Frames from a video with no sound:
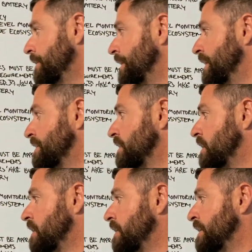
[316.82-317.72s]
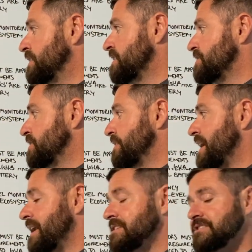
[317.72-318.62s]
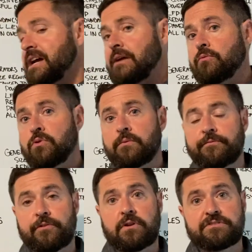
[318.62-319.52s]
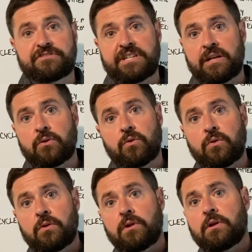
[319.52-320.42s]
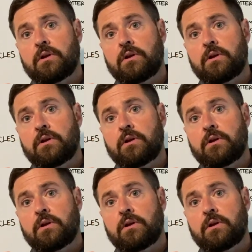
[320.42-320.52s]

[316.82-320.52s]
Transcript: And in addition to that, it's got room for a single